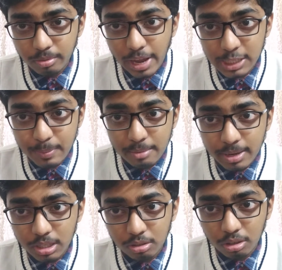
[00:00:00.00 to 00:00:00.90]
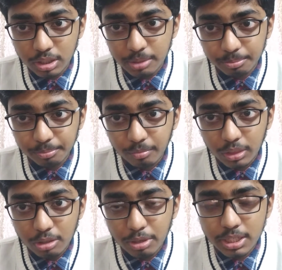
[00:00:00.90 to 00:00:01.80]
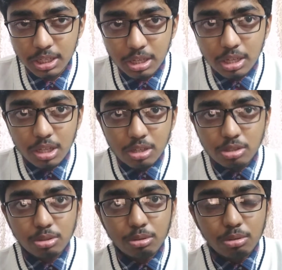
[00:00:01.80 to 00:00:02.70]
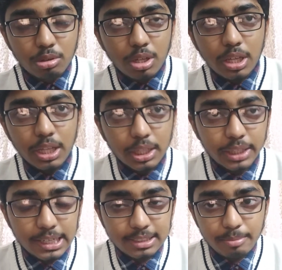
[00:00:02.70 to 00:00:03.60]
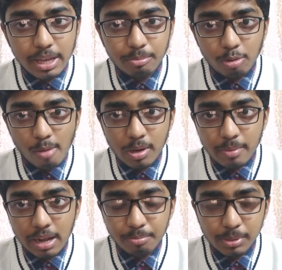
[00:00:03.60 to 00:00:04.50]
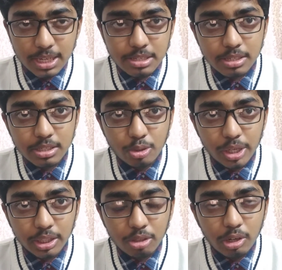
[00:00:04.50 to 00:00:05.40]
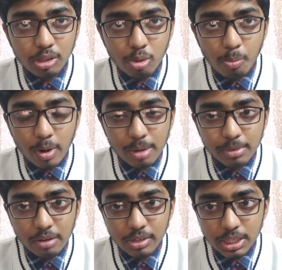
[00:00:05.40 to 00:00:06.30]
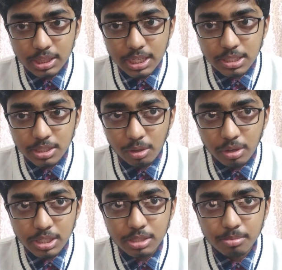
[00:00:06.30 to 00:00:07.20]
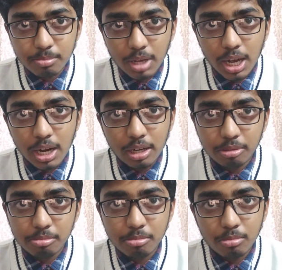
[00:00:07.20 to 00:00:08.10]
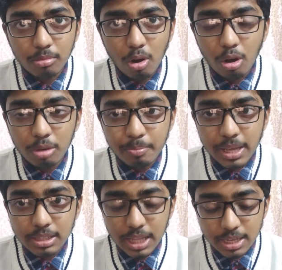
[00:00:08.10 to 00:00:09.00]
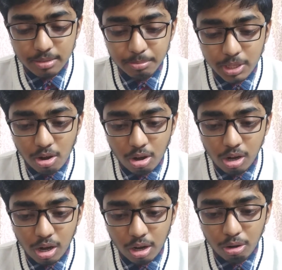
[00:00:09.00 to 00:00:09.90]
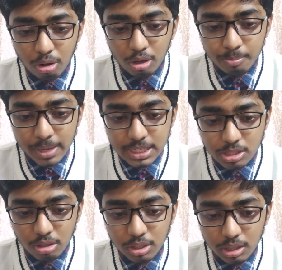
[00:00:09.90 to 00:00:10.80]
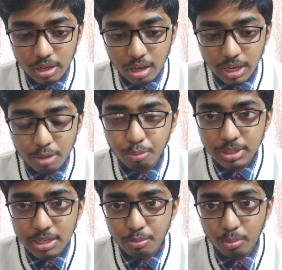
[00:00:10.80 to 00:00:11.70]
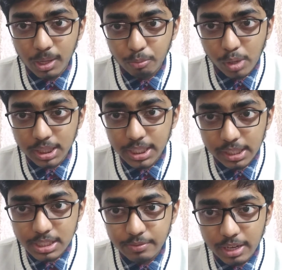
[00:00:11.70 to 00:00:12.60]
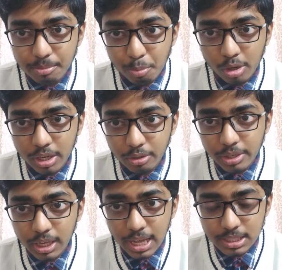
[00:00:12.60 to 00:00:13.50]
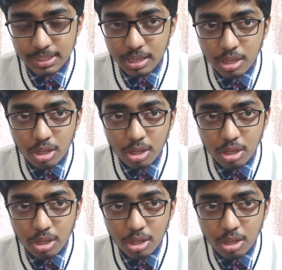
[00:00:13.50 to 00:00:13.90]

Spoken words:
experiment on them, right? So that's the main problem. And plus, string theory, loop quantum gravity, these theories are all based, like they are all based on the, like, see, one thing it's very important to realize,